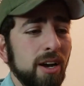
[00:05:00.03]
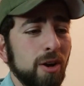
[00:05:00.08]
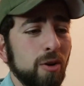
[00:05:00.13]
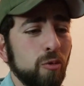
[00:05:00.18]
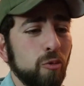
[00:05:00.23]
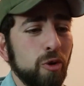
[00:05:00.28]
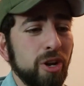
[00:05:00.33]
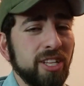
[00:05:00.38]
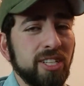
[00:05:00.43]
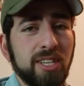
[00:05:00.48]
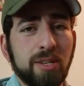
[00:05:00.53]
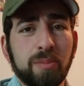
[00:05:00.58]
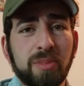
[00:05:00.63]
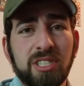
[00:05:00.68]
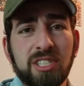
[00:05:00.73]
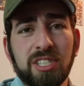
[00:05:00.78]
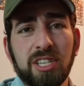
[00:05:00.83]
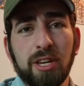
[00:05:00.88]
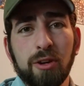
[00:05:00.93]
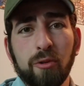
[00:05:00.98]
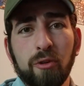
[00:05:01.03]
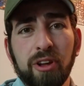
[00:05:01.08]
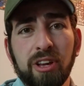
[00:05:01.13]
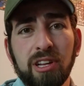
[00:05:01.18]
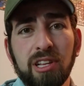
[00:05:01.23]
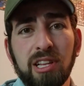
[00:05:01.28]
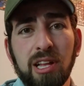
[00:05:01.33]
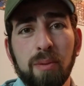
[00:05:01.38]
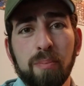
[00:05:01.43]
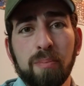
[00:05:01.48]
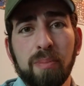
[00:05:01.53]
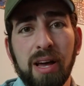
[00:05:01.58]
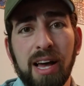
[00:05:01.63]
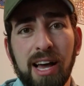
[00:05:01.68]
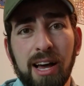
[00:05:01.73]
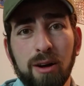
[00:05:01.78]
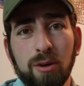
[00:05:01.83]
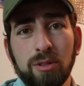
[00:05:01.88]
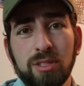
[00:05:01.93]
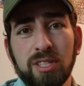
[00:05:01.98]
reading material
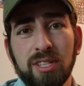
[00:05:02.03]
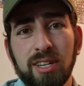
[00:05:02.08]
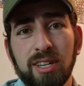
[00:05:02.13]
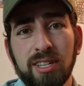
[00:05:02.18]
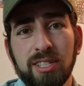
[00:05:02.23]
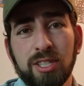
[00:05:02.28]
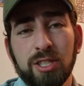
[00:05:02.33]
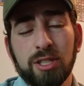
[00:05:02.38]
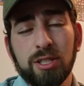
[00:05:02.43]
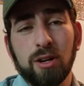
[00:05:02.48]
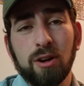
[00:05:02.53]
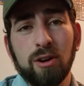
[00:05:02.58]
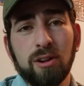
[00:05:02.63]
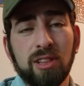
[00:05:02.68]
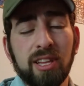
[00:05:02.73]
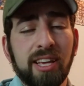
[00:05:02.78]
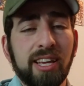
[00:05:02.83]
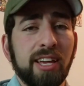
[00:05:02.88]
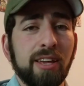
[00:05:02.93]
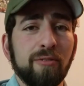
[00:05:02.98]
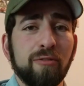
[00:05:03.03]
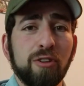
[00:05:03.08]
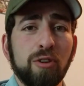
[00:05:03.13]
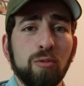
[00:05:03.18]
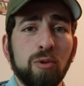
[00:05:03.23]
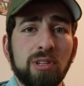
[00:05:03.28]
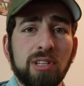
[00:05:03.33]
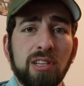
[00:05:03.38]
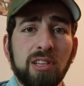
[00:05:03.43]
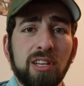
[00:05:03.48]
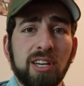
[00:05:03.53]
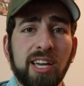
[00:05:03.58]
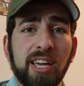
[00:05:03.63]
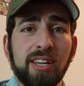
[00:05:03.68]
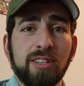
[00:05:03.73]
about Starlink if you want to look